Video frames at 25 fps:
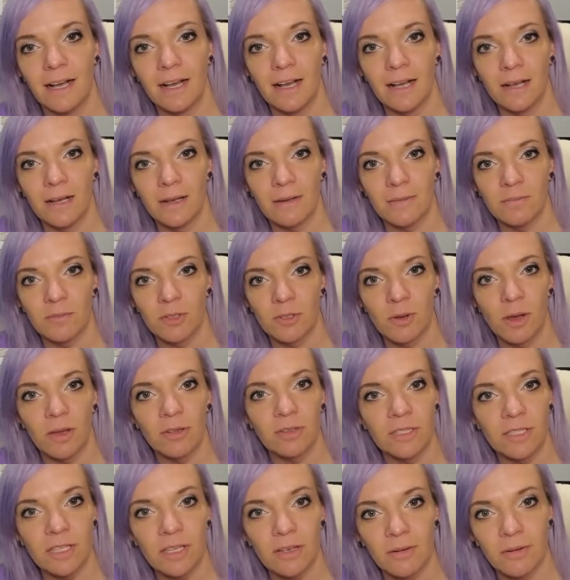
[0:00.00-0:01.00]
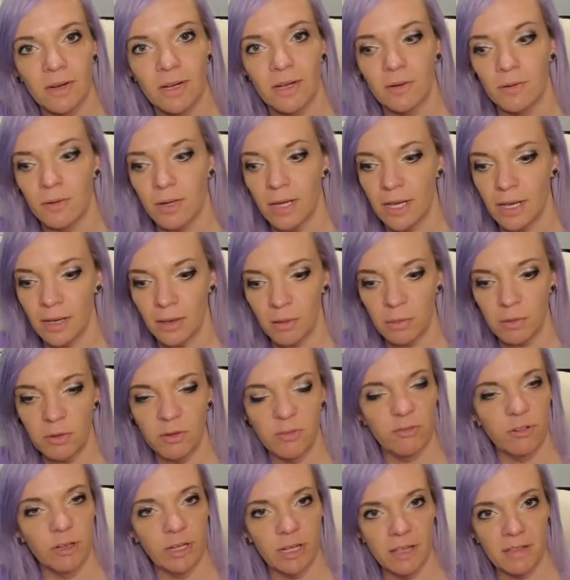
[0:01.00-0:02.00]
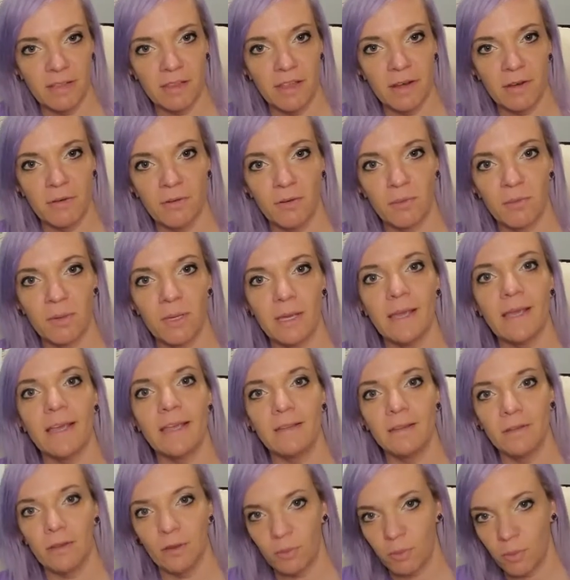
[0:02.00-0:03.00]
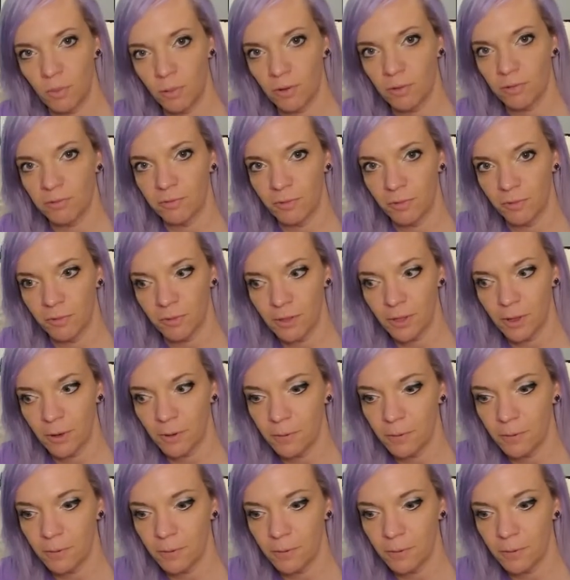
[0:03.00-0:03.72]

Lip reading: So I'll see it right away, approve it, and then it will be in your portfolio.